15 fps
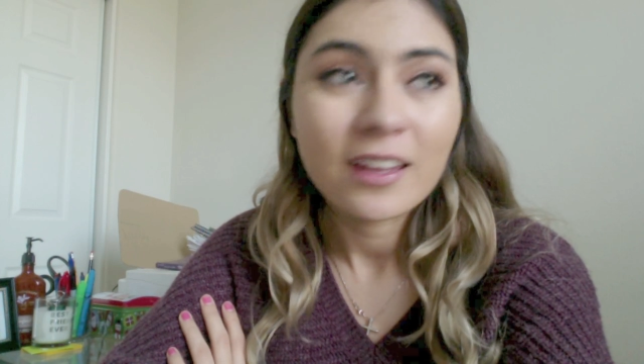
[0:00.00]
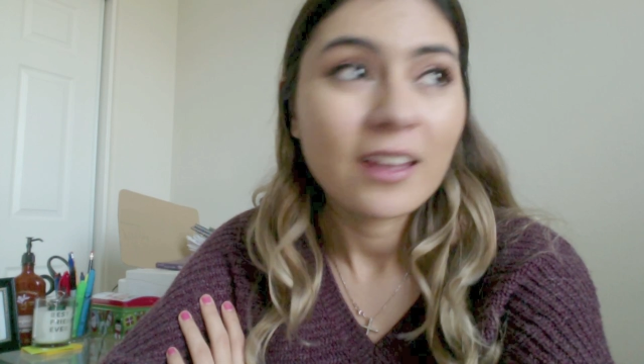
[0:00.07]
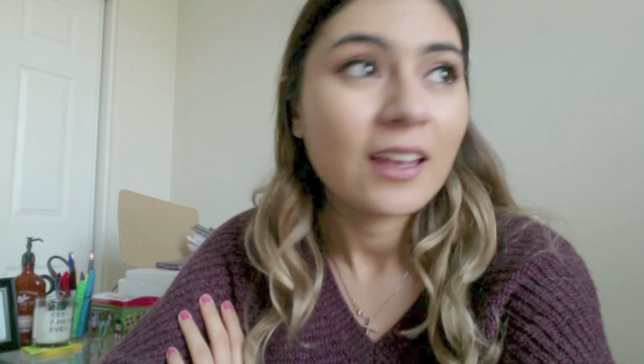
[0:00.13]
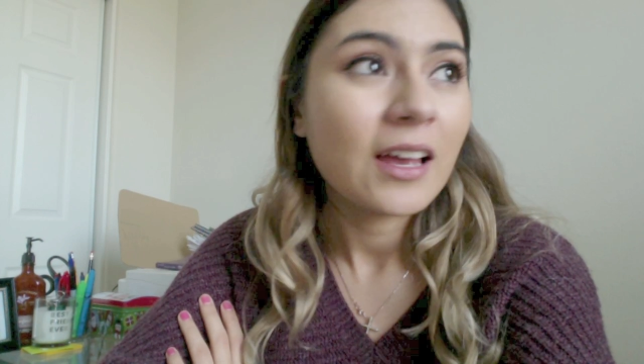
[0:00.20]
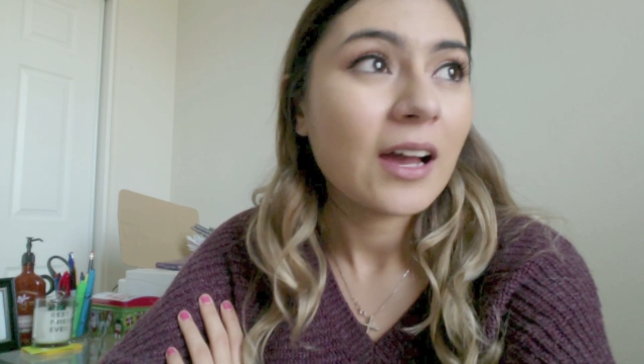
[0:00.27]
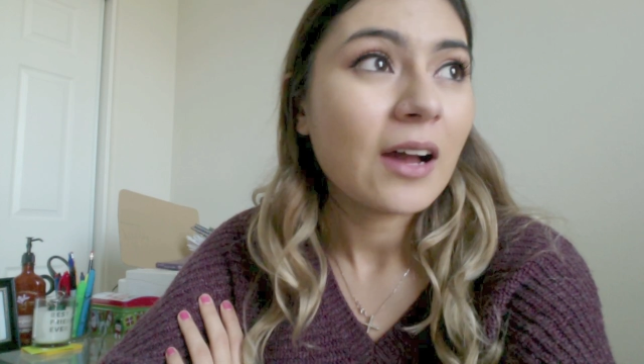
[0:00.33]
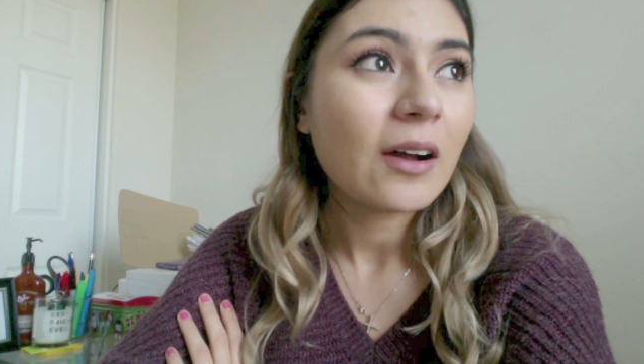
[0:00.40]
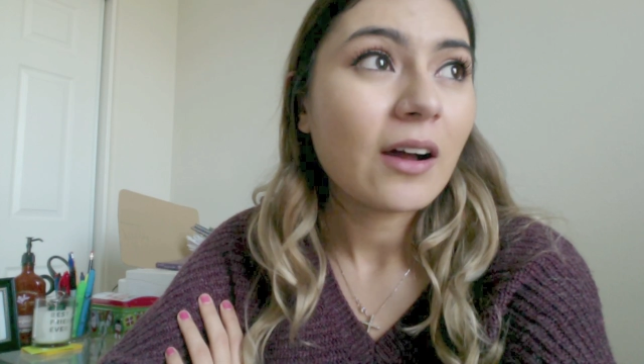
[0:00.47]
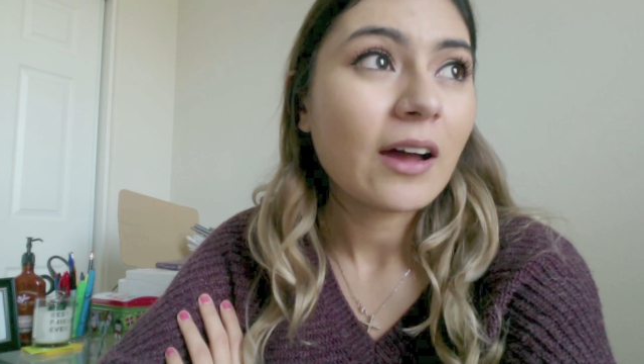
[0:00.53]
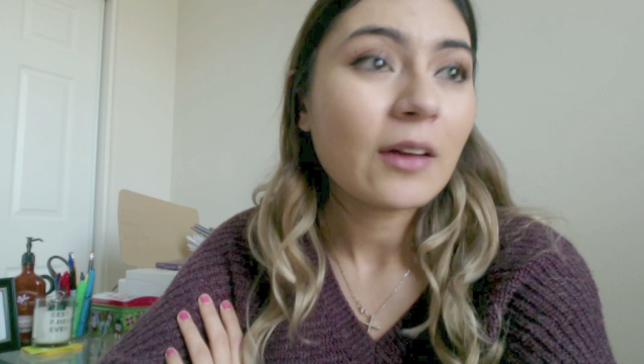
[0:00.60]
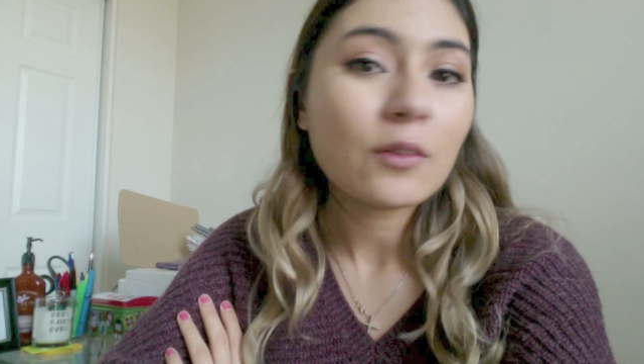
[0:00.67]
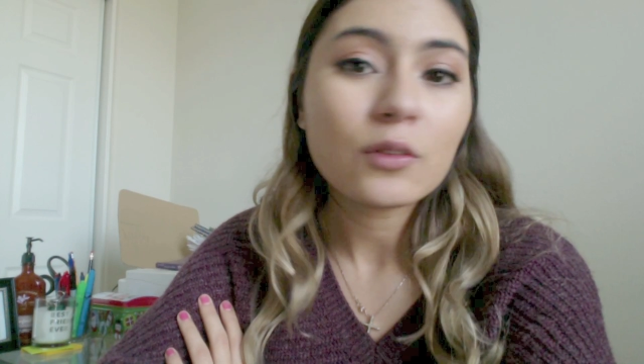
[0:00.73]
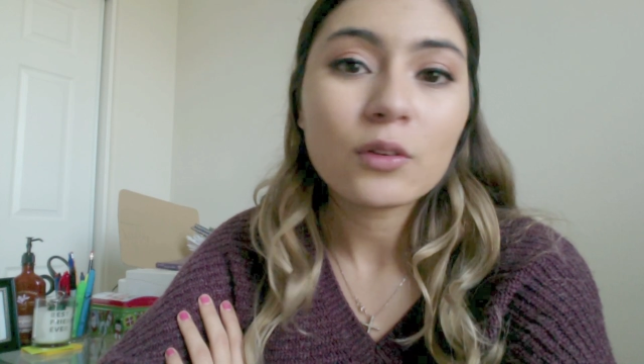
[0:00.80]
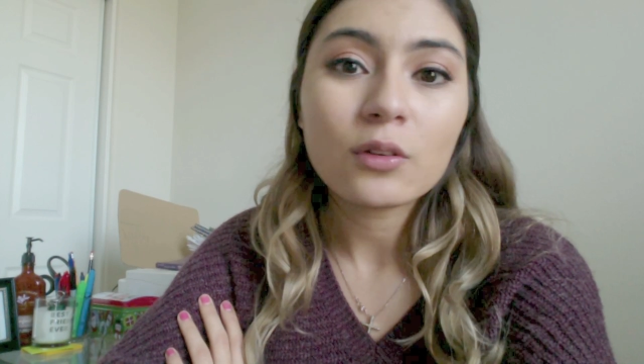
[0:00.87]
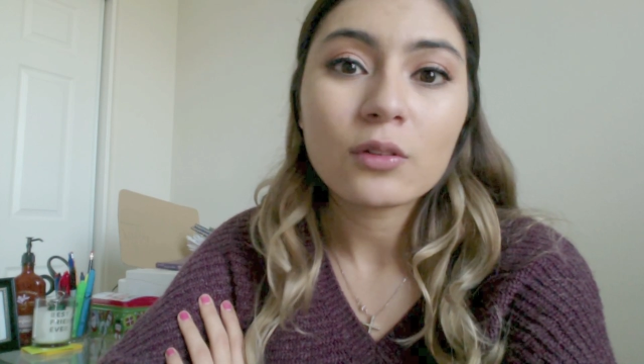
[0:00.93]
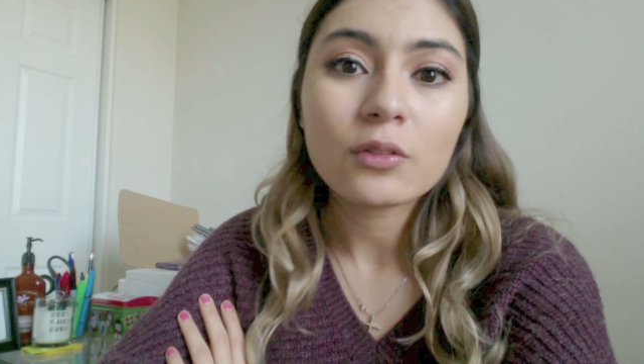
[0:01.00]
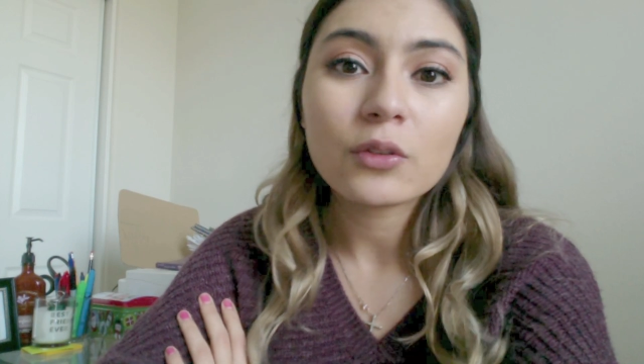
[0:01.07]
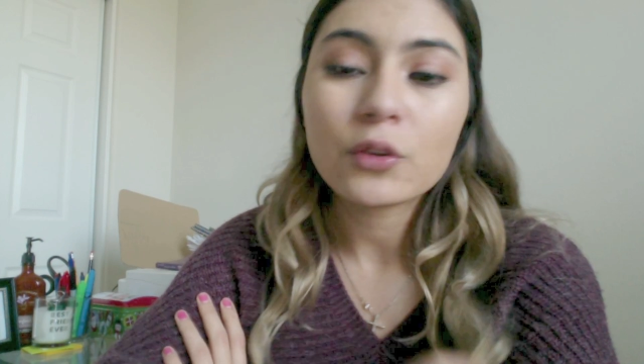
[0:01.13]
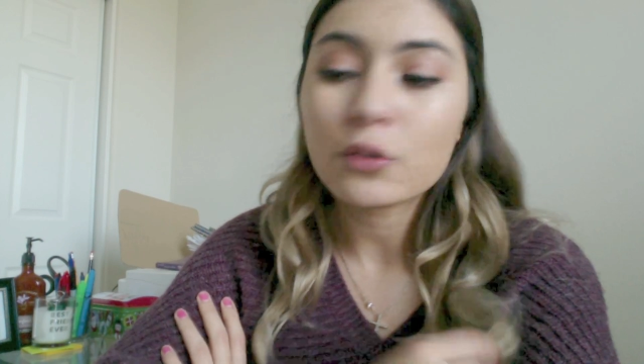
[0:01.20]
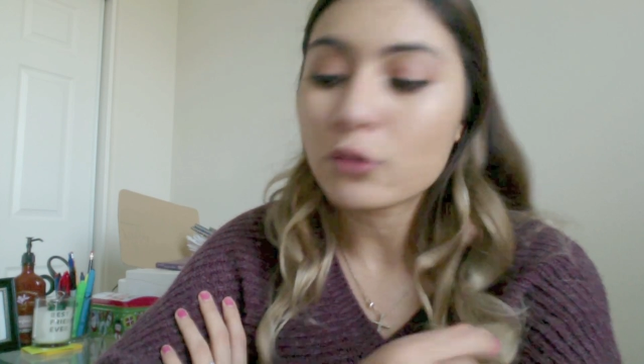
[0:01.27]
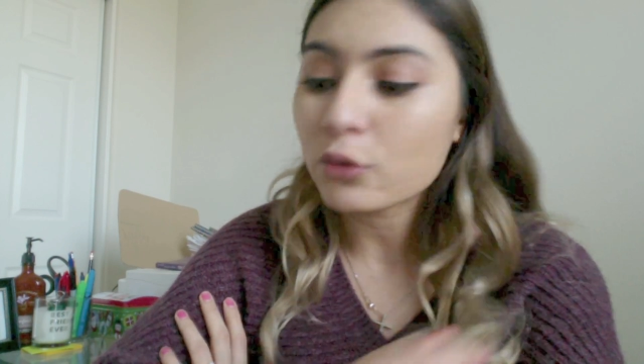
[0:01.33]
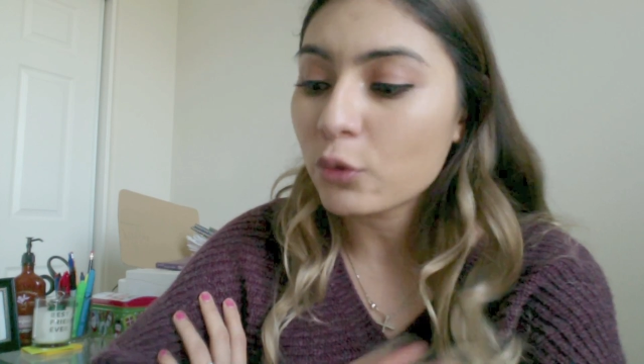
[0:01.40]
I don't know. There's no
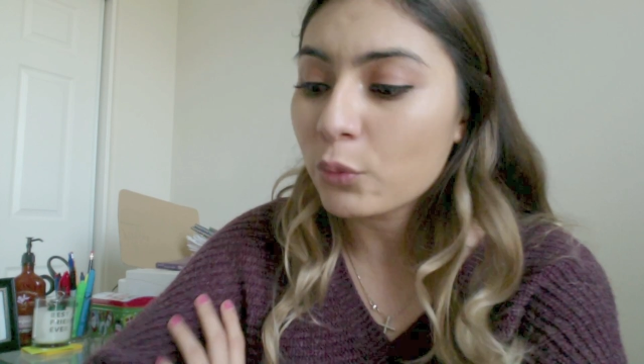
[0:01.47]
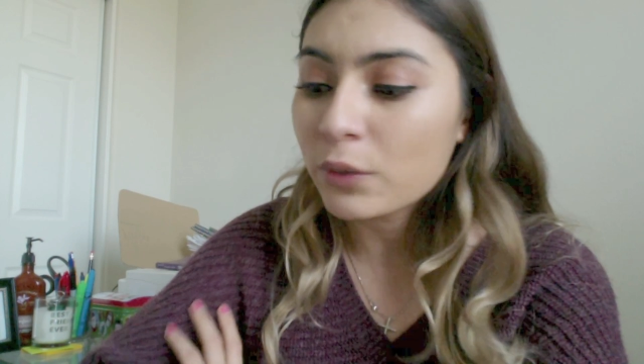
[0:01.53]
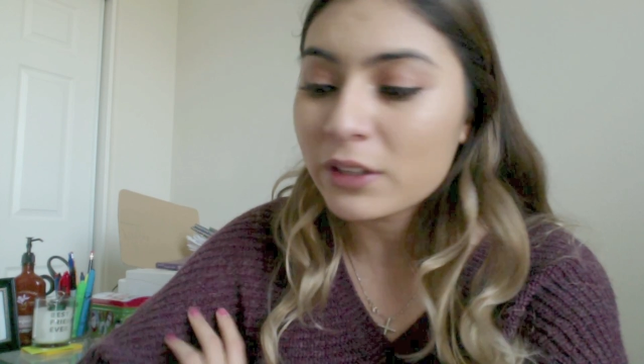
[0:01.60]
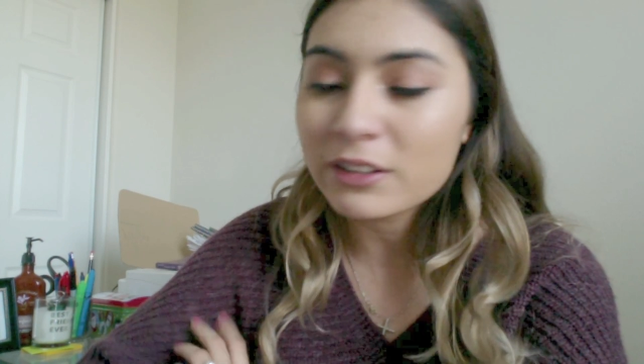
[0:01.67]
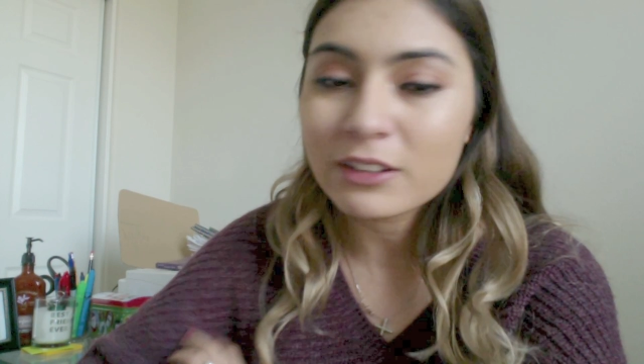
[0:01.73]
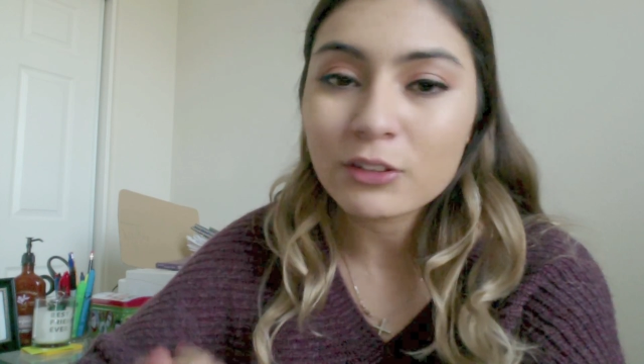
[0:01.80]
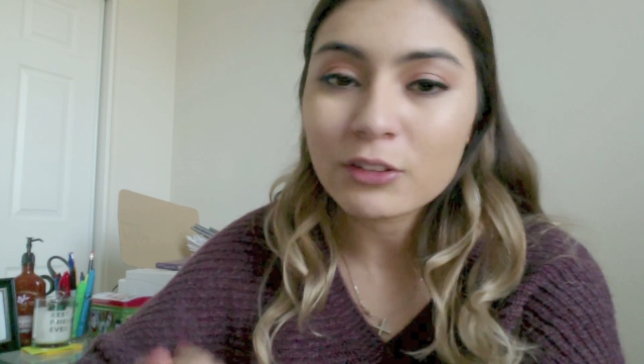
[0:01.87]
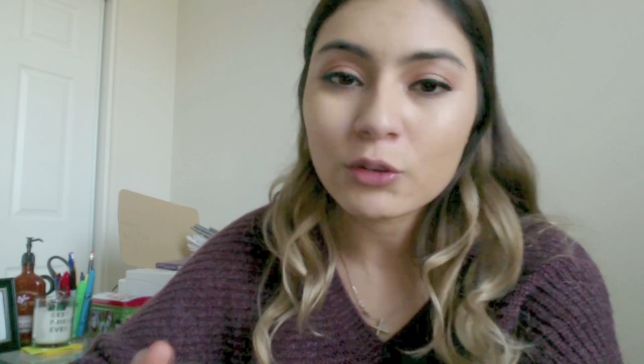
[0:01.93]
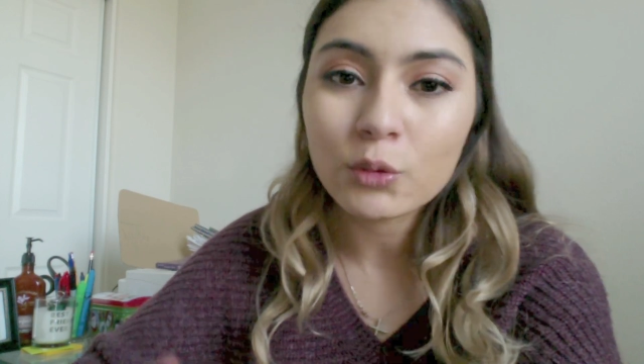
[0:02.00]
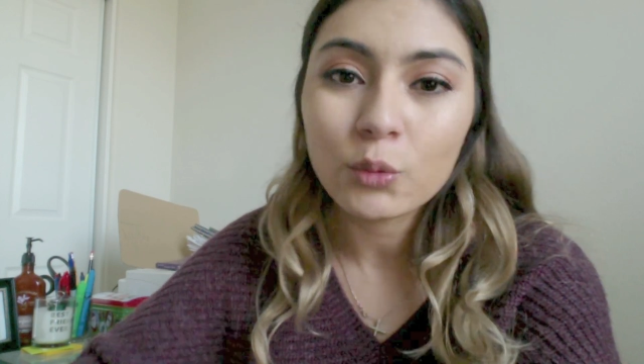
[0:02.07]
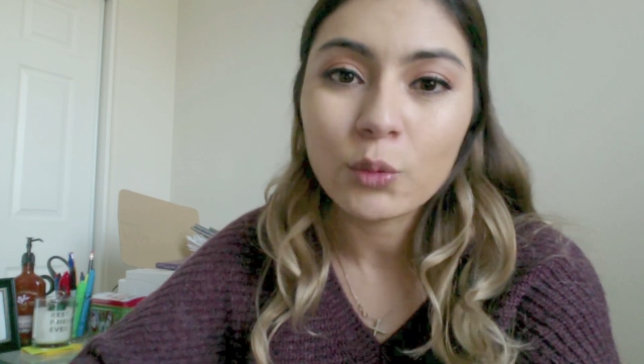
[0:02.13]
reason to wait.